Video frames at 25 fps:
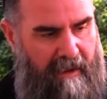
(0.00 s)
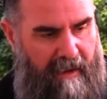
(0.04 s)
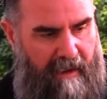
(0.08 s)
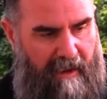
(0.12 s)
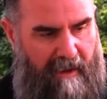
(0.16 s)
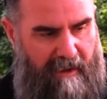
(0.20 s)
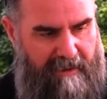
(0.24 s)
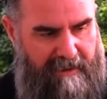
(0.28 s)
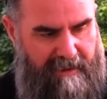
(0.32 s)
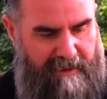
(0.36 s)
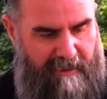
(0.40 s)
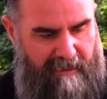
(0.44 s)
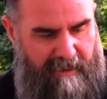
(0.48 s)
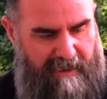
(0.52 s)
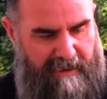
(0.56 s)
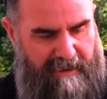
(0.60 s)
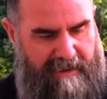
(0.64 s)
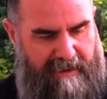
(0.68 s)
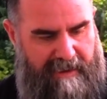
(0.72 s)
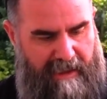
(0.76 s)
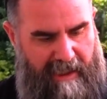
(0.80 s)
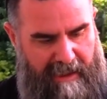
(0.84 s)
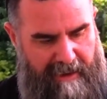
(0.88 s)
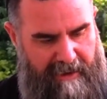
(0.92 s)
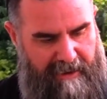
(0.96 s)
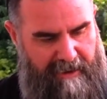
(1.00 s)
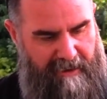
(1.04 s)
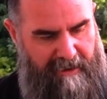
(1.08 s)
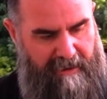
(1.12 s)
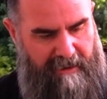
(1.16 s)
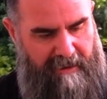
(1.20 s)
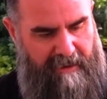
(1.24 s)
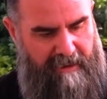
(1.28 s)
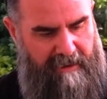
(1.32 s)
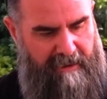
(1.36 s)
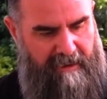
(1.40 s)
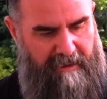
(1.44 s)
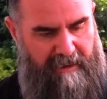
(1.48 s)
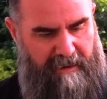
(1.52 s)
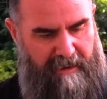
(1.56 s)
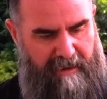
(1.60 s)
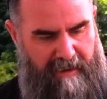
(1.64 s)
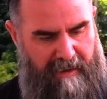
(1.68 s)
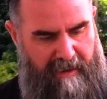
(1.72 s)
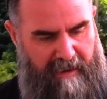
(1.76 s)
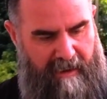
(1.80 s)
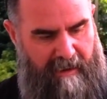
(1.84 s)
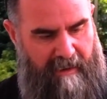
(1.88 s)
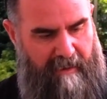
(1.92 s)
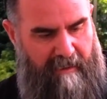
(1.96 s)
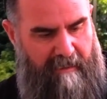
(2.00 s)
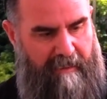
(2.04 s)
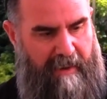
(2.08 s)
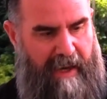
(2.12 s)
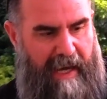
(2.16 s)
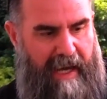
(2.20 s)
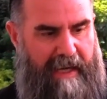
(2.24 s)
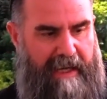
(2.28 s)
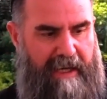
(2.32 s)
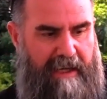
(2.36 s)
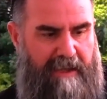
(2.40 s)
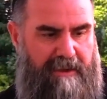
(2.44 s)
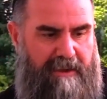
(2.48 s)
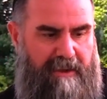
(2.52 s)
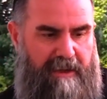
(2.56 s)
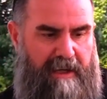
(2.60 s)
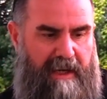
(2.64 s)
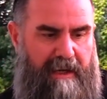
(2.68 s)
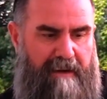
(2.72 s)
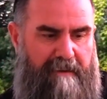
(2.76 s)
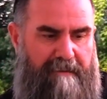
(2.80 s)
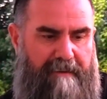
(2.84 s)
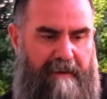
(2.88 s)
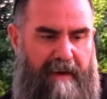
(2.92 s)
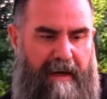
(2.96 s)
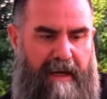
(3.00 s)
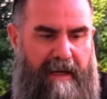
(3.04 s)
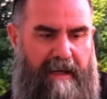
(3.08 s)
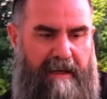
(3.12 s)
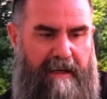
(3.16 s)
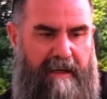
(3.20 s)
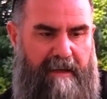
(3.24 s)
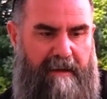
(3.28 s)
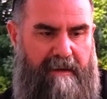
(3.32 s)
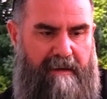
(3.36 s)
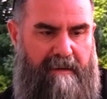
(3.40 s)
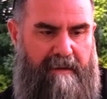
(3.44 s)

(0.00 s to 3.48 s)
Also inside your package, you're gonna find